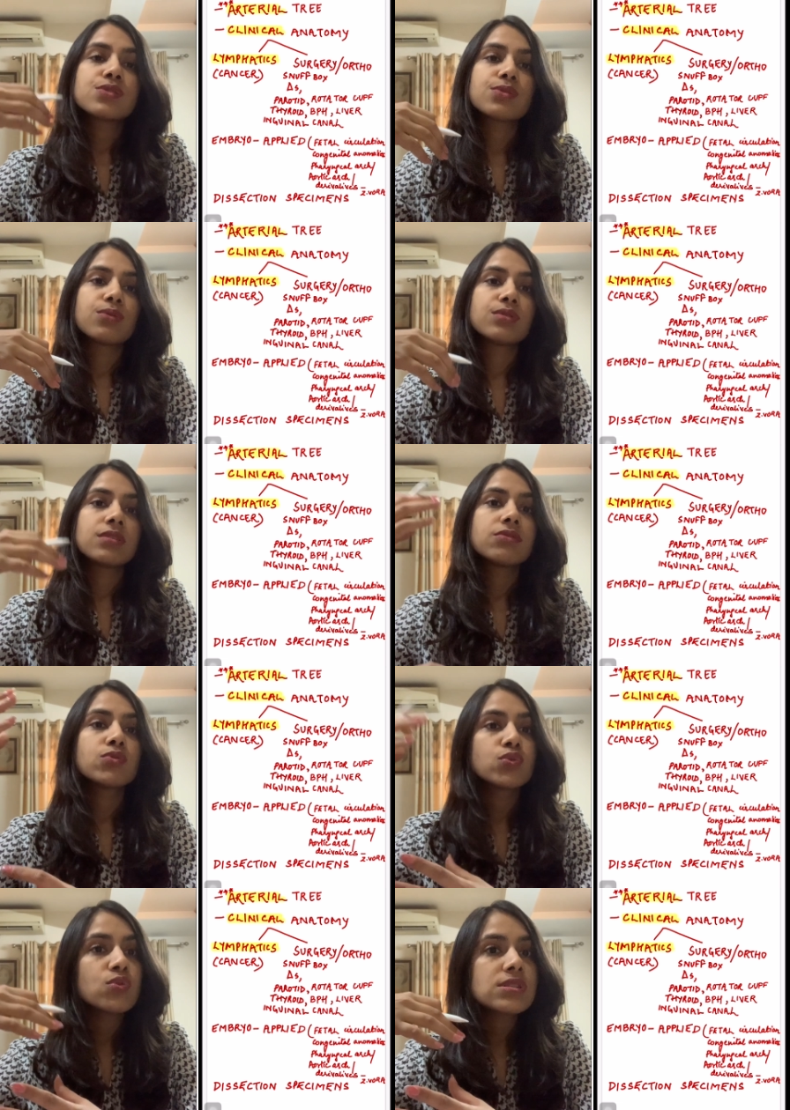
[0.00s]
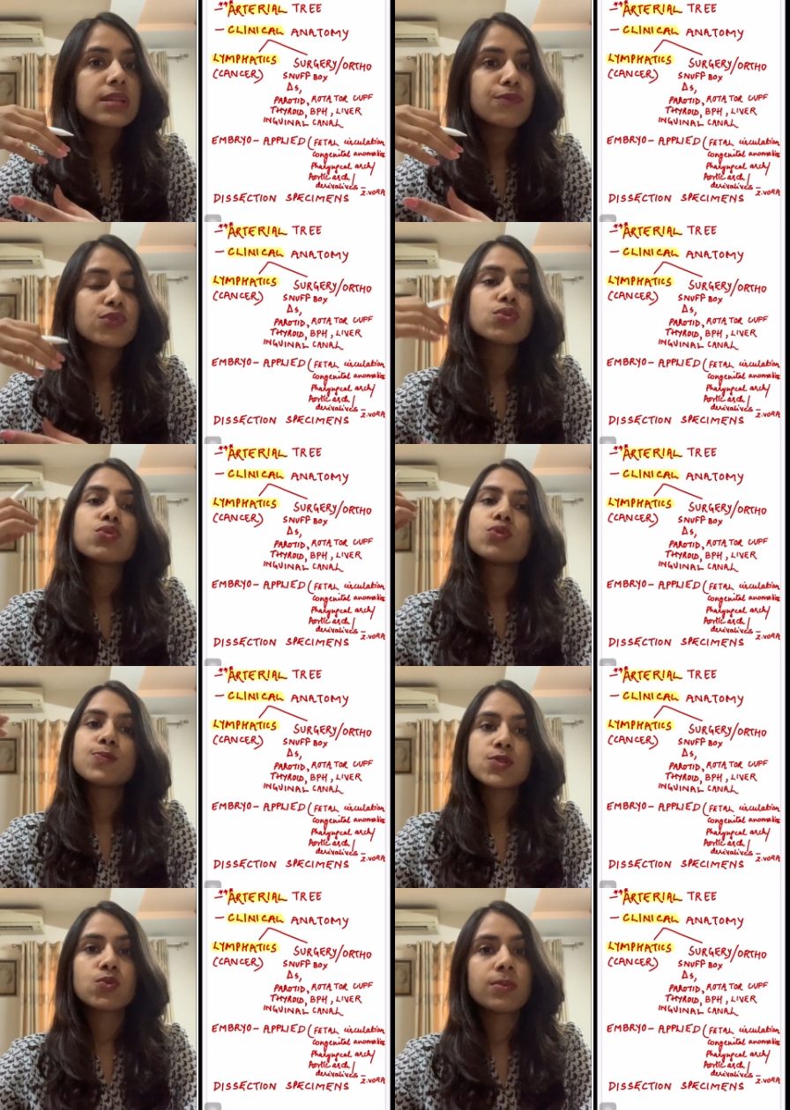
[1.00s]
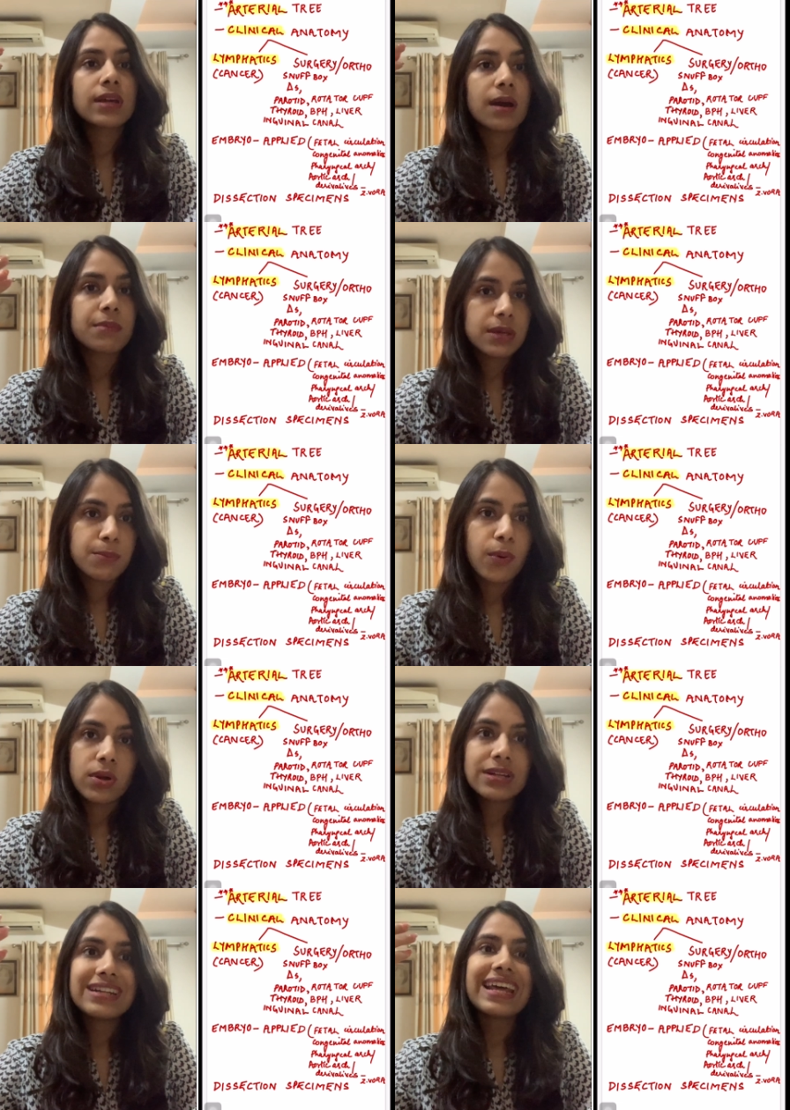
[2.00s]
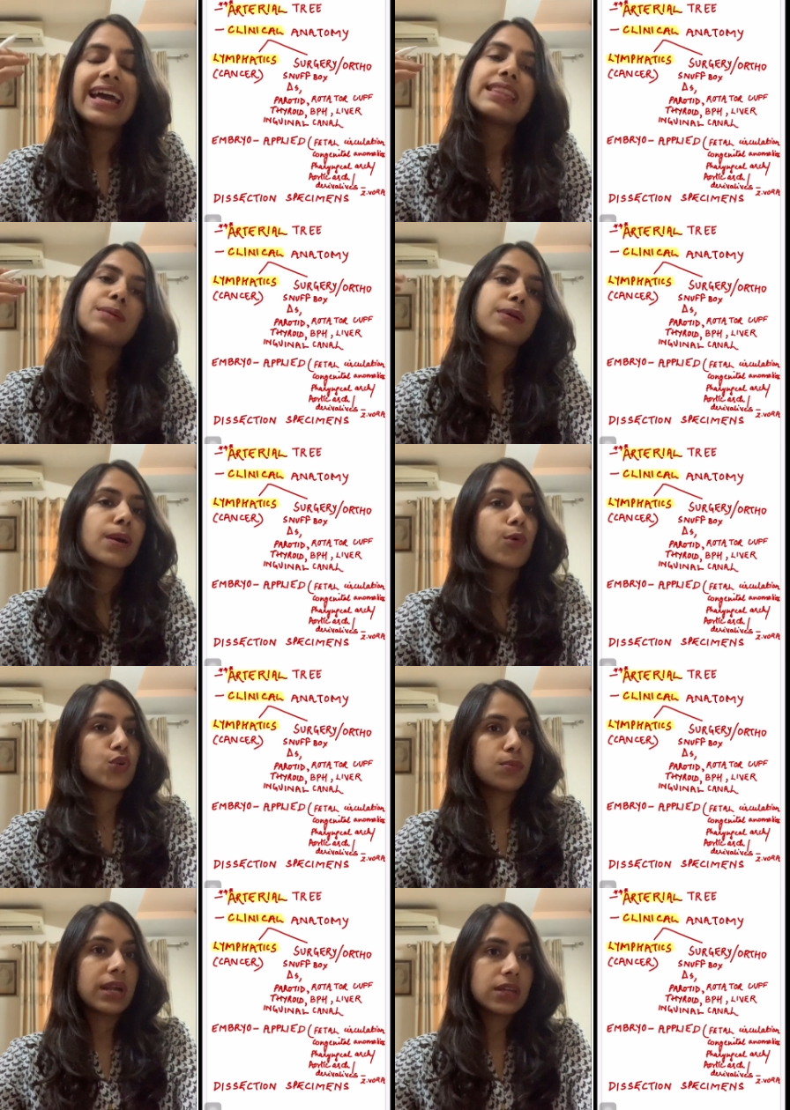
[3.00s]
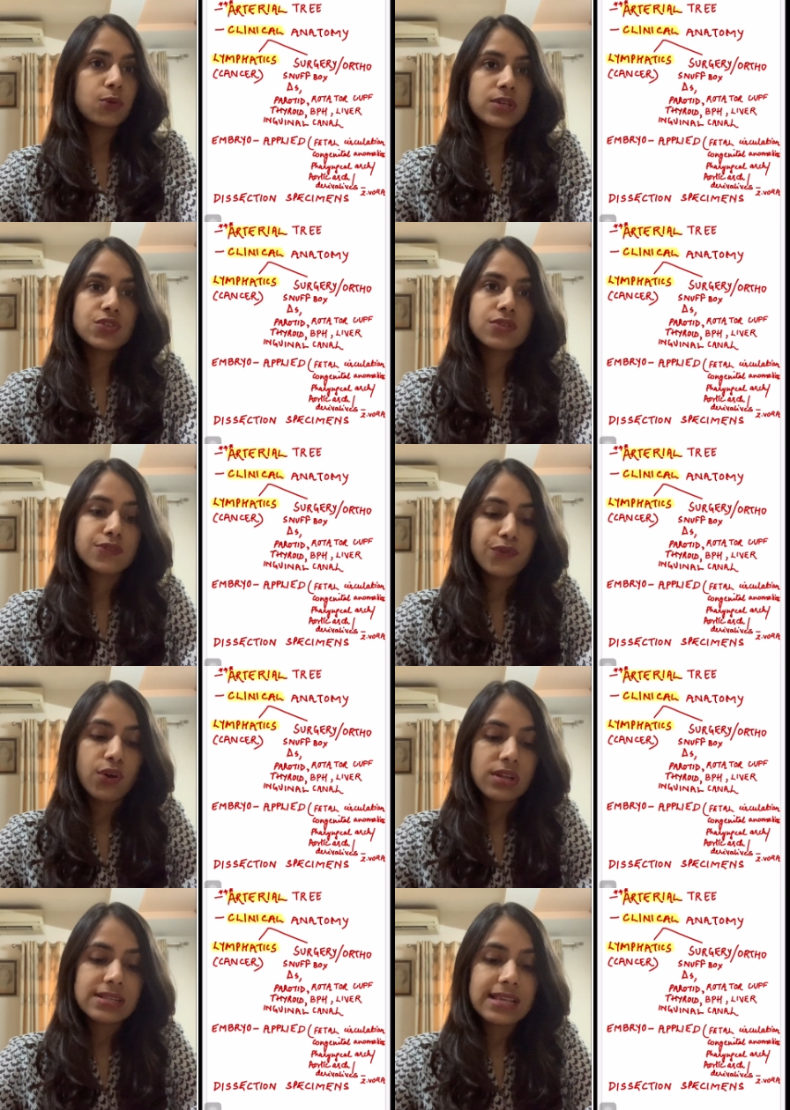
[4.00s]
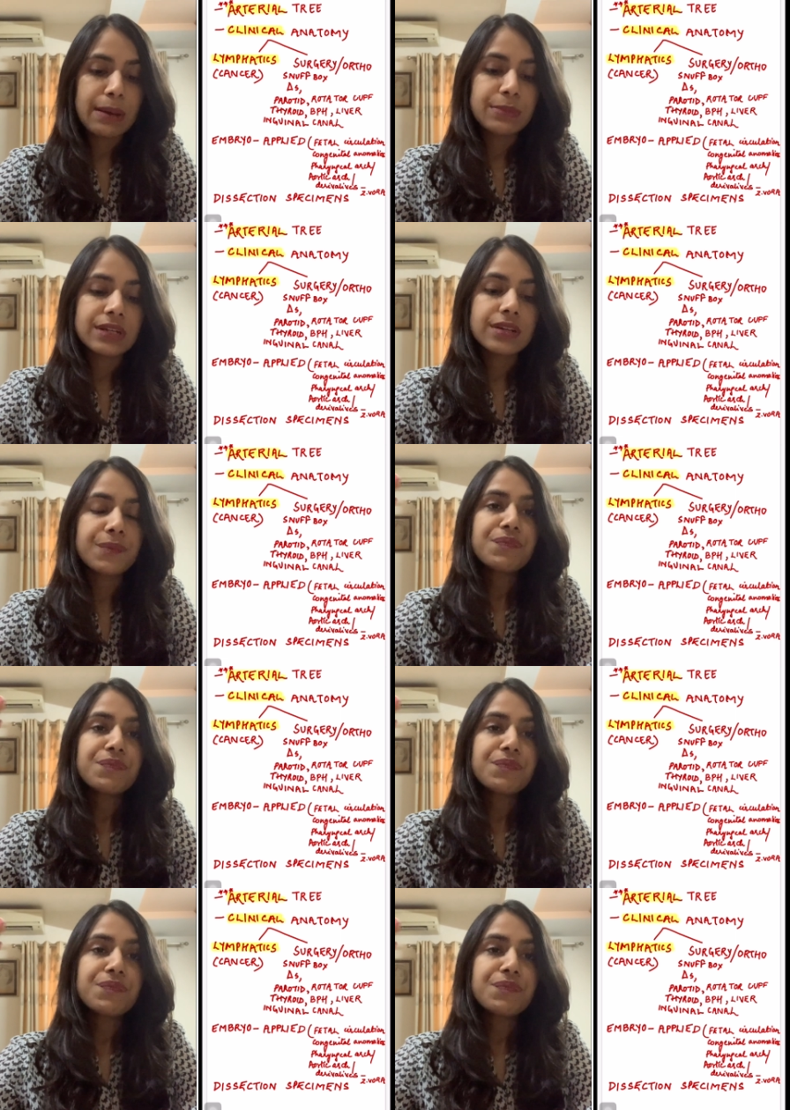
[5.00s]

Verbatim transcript: So the those lymph node groups do become important and they become automatic questions for your examiner.